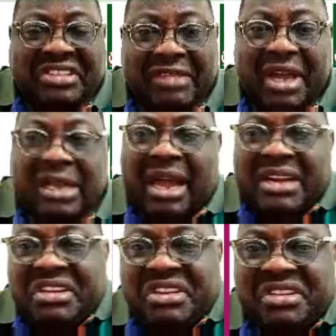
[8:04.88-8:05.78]
never
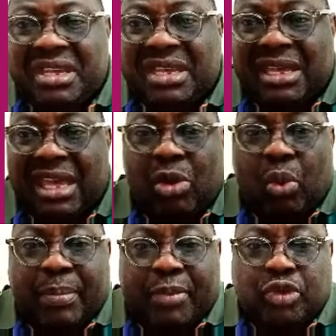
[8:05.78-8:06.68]
carried a
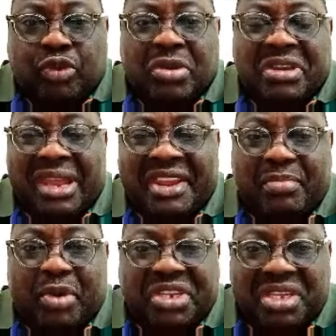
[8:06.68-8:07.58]
weapon to kill
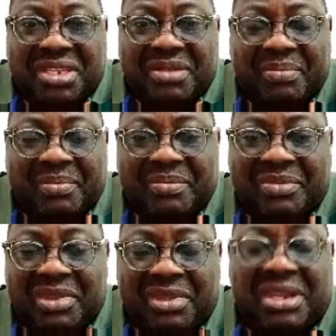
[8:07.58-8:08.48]
anybody.
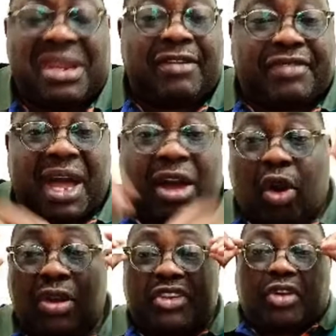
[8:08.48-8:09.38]
Never.
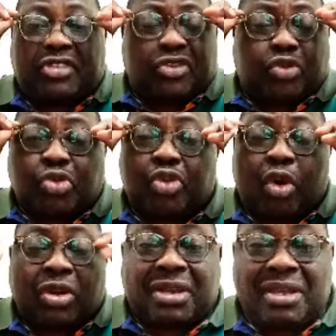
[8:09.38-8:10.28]
All he does is to
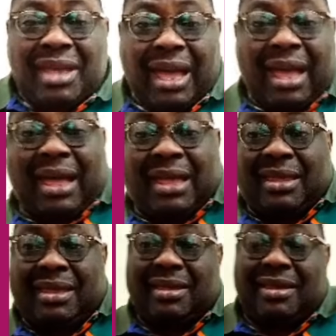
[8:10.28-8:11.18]
talk
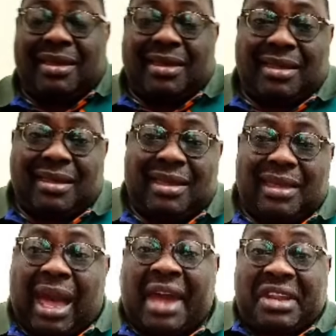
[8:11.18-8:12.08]

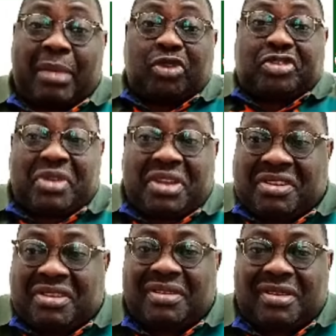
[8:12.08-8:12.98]
and
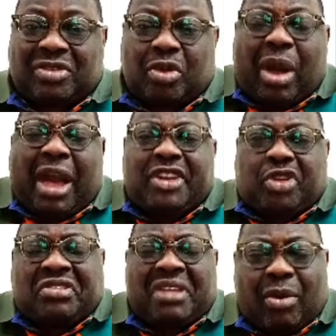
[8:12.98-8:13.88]
demonstrate. So how
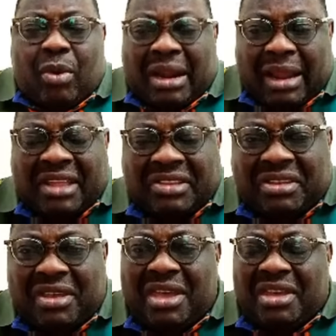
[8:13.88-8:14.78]
does that warrant
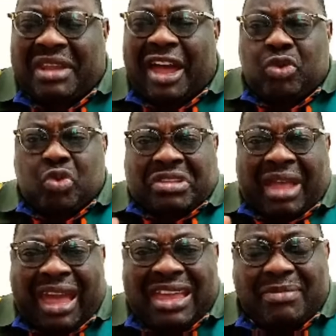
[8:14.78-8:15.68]
that you
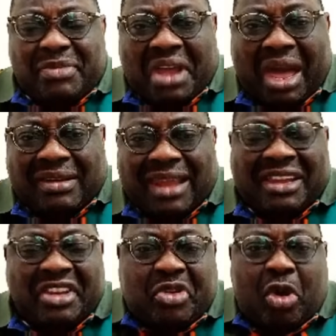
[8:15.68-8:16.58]
tie him down like
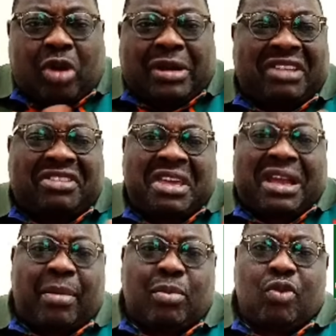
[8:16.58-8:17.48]
a dog and say he
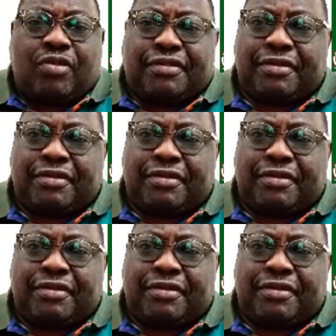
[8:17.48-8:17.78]
can't move?